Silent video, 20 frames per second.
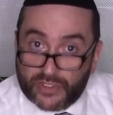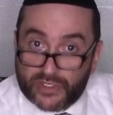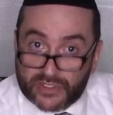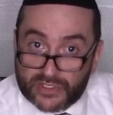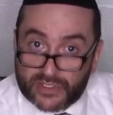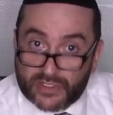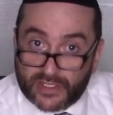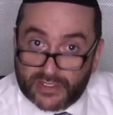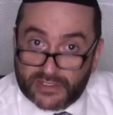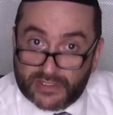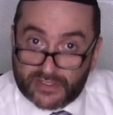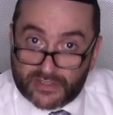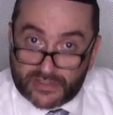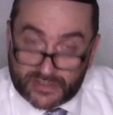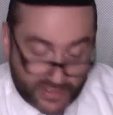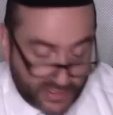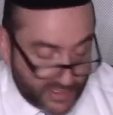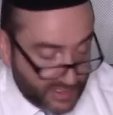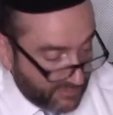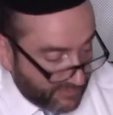inside it and
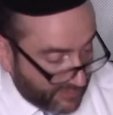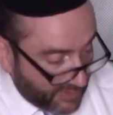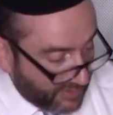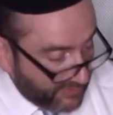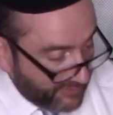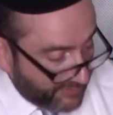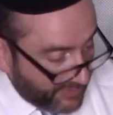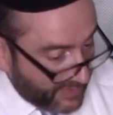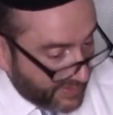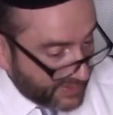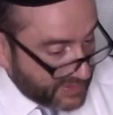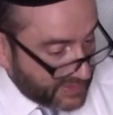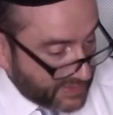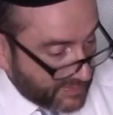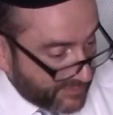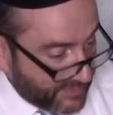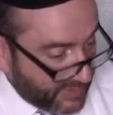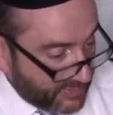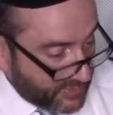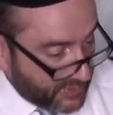see if I can find
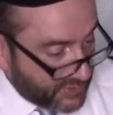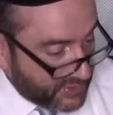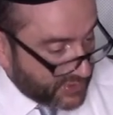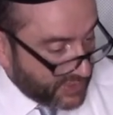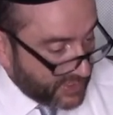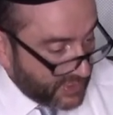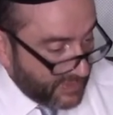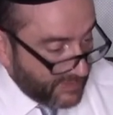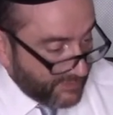something which